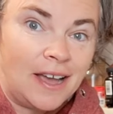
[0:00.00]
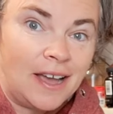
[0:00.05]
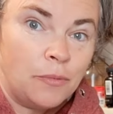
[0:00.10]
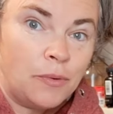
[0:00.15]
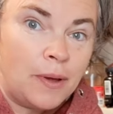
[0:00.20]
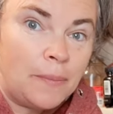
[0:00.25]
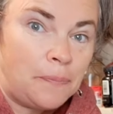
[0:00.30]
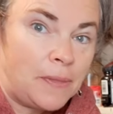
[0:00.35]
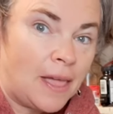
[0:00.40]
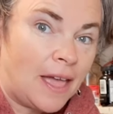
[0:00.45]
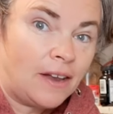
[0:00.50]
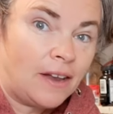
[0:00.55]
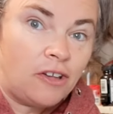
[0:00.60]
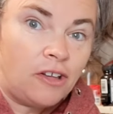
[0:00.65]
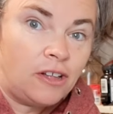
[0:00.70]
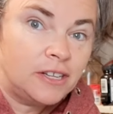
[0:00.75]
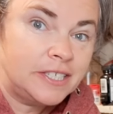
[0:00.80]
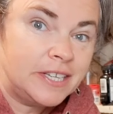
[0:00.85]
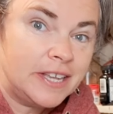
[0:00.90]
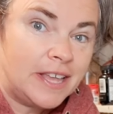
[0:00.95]
I whipped that
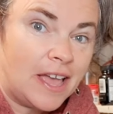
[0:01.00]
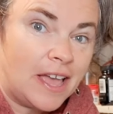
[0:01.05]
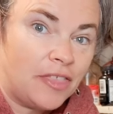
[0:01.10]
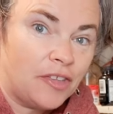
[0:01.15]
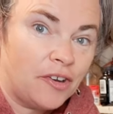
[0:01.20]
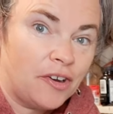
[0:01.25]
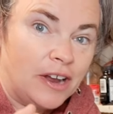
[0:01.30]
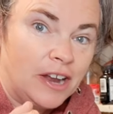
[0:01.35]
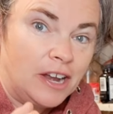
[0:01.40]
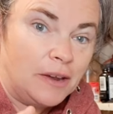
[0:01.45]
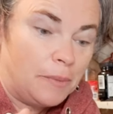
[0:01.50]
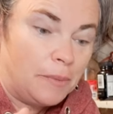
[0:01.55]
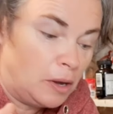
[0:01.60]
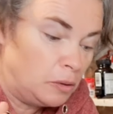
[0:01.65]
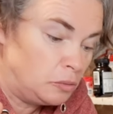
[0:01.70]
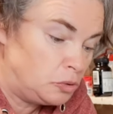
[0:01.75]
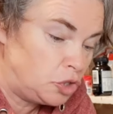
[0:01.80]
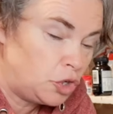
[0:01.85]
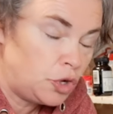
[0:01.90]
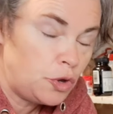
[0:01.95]
all together in
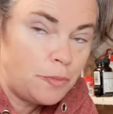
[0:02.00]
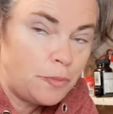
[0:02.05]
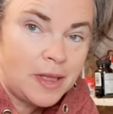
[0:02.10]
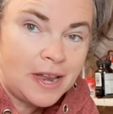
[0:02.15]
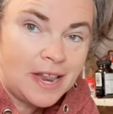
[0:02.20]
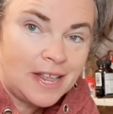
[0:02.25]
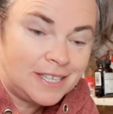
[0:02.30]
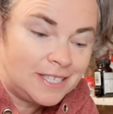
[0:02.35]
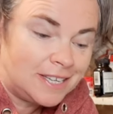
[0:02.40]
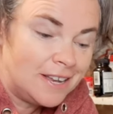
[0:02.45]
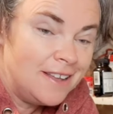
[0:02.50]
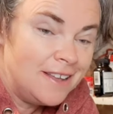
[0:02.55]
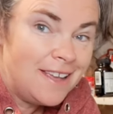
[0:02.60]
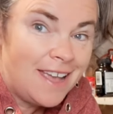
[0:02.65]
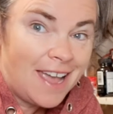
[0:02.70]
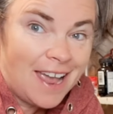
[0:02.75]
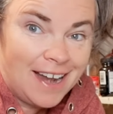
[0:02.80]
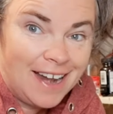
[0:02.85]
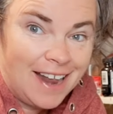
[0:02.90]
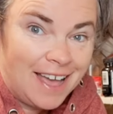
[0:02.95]
about two minutes
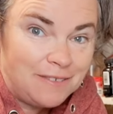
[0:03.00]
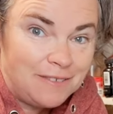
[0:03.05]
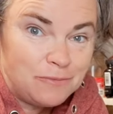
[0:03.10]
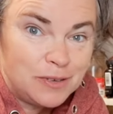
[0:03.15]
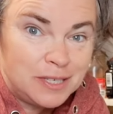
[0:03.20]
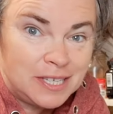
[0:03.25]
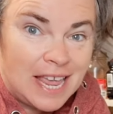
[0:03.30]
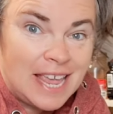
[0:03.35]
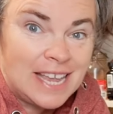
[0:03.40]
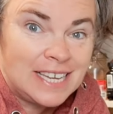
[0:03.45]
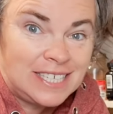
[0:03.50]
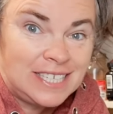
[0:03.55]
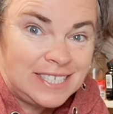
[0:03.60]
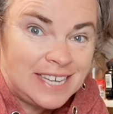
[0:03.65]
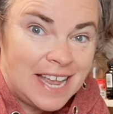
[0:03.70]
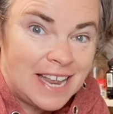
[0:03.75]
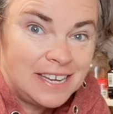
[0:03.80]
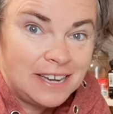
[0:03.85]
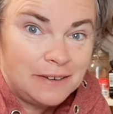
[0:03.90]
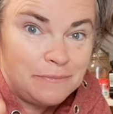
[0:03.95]
and that was
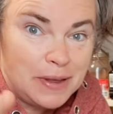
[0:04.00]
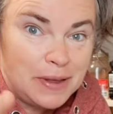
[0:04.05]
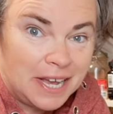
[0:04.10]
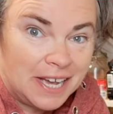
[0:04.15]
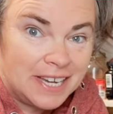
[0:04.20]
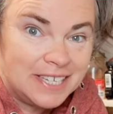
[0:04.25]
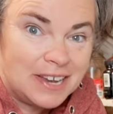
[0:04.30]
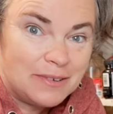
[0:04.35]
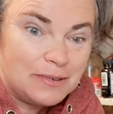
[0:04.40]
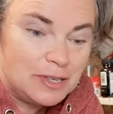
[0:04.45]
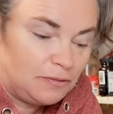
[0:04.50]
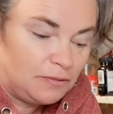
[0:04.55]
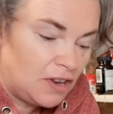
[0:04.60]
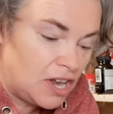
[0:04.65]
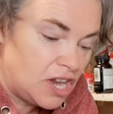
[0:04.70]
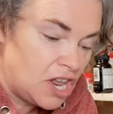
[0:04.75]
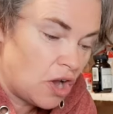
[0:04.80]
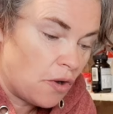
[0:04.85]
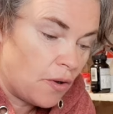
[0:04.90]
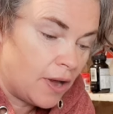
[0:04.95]
extended because I was
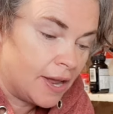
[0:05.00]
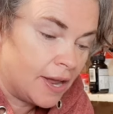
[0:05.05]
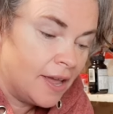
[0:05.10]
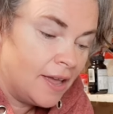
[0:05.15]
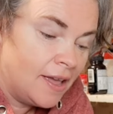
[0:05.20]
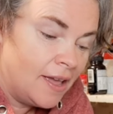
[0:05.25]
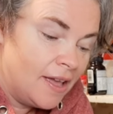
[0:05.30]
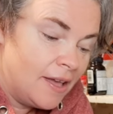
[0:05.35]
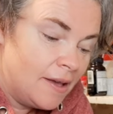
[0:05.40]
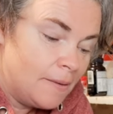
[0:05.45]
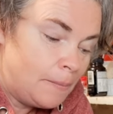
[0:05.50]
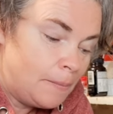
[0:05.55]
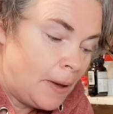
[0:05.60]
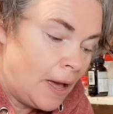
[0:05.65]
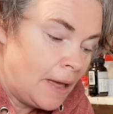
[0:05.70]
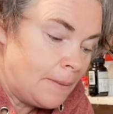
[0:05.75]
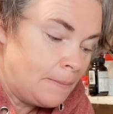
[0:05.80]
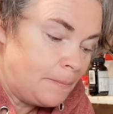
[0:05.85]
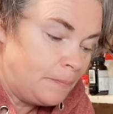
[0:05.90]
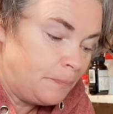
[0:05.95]
videoing.
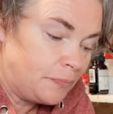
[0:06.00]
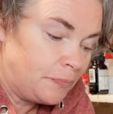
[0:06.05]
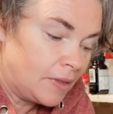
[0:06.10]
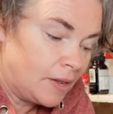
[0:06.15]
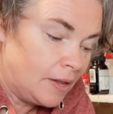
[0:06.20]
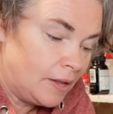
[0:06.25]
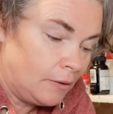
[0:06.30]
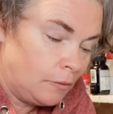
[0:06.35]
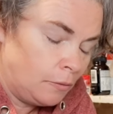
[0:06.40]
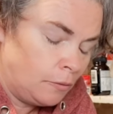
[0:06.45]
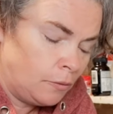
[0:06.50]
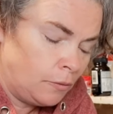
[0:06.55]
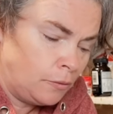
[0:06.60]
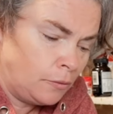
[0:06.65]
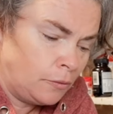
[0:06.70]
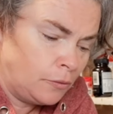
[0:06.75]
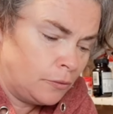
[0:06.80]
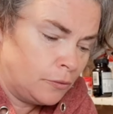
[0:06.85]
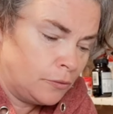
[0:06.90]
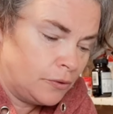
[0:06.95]
But,
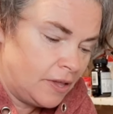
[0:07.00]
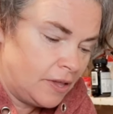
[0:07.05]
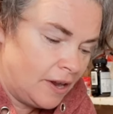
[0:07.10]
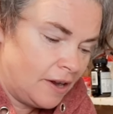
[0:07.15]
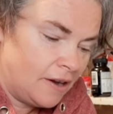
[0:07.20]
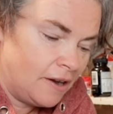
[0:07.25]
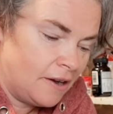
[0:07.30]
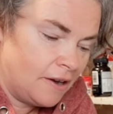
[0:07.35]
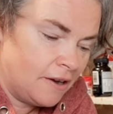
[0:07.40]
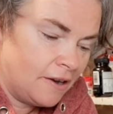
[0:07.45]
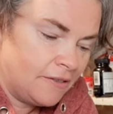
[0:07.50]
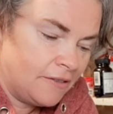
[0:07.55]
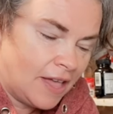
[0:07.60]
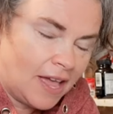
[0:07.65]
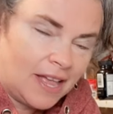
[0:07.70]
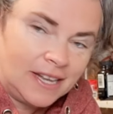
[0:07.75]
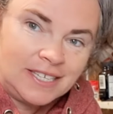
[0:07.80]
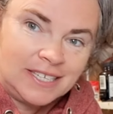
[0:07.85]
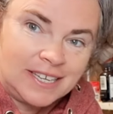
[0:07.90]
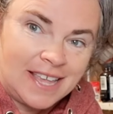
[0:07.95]
oh, there,
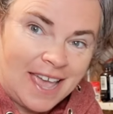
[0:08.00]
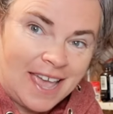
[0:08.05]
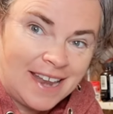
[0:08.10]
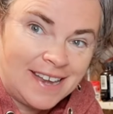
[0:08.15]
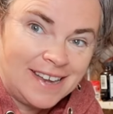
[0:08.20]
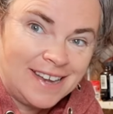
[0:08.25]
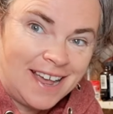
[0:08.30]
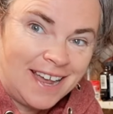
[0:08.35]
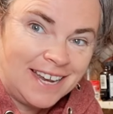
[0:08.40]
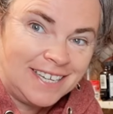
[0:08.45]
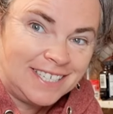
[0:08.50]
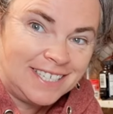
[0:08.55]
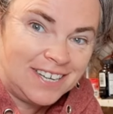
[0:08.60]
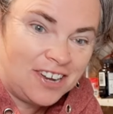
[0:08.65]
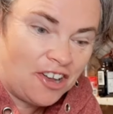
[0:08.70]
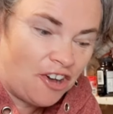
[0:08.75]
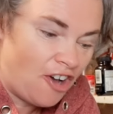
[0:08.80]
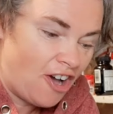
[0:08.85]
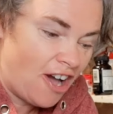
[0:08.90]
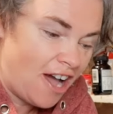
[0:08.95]
that's getting nice
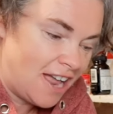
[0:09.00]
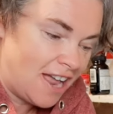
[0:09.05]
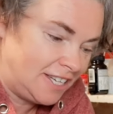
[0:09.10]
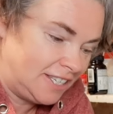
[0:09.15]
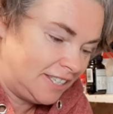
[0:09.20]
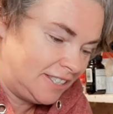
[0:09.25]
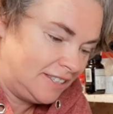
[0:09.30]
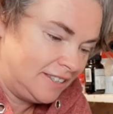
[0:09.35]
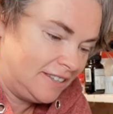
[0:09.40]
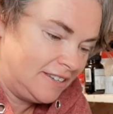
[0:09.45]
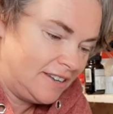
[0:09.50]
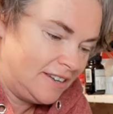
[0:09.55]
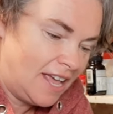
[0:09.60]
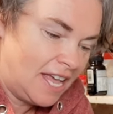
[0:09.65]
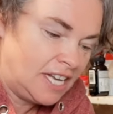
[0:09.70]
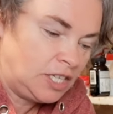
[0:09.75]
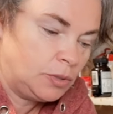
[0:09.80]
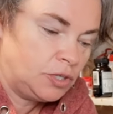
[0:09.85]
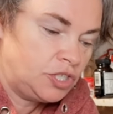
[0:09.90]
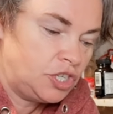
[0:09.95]
and hot.
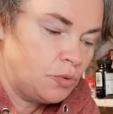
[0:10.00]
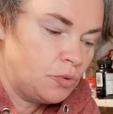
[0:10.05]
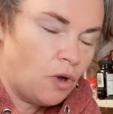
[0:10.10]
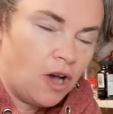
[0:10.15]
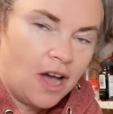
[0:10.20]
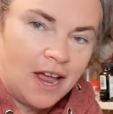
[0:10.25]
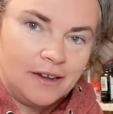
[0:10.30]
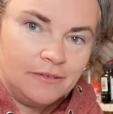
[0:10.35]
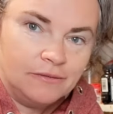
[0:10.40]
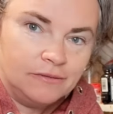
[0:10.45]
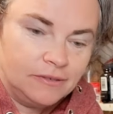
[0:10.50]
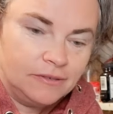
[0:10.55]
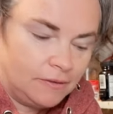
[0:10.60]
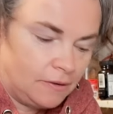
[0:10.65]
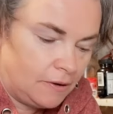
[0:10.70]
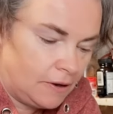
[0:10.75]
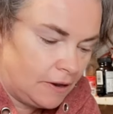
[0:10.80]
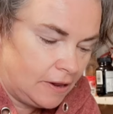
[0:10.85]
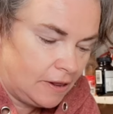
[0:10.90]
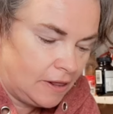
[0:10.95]
That's what you want
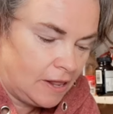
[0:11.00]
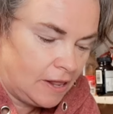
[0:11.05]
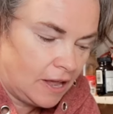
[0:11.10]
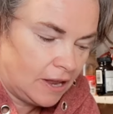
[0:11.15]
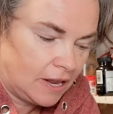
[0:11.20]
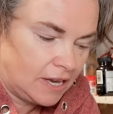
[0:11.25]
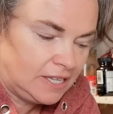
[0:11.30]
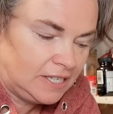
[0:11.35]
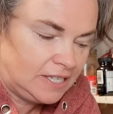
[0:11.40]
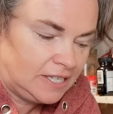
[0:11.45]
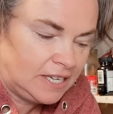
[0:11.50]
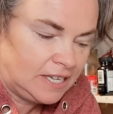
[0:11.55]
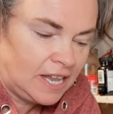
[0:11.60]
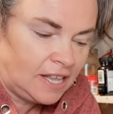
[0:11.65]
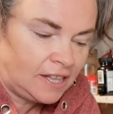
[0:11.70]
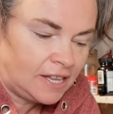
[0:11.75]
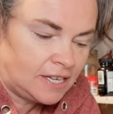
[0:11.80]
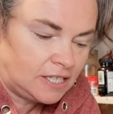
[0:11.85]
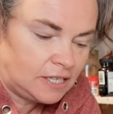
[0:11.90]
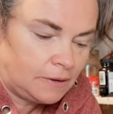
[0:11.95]
the
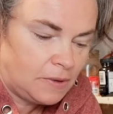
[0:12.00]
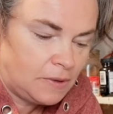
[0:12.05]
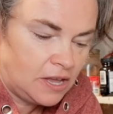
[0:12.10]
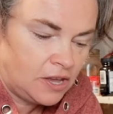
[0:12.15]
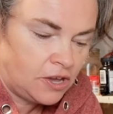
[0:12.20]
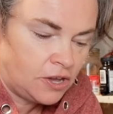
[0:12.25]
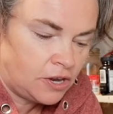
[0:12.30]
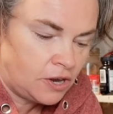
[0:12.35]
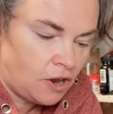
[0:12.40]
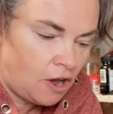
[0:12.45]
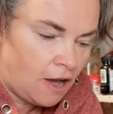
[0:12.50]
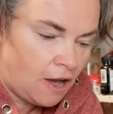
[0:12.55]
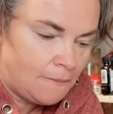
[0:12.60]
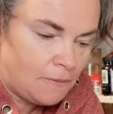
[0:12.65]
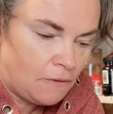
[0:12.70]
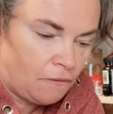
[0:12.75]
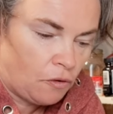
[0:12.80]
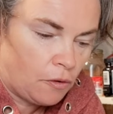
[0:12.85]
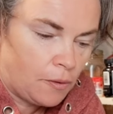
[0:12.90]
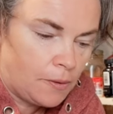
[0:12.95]
skillet to be good and hot
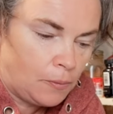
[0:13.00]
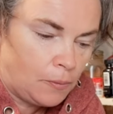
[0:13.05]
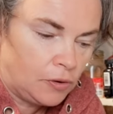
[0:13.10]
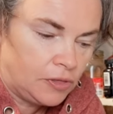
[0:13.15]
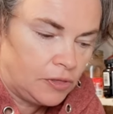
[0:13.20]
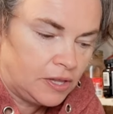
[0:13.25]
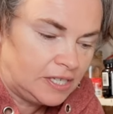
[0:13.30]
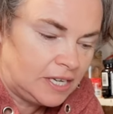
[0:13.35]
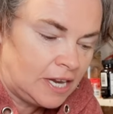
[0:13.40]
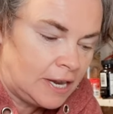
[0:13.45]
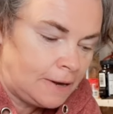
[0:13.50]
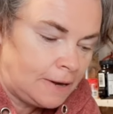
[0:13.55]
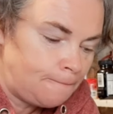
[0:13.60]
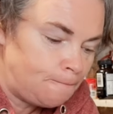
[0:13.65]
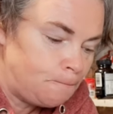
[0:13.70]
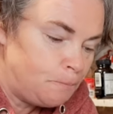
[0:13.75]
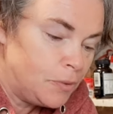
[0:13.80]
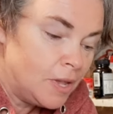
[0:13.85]
before we pour this in.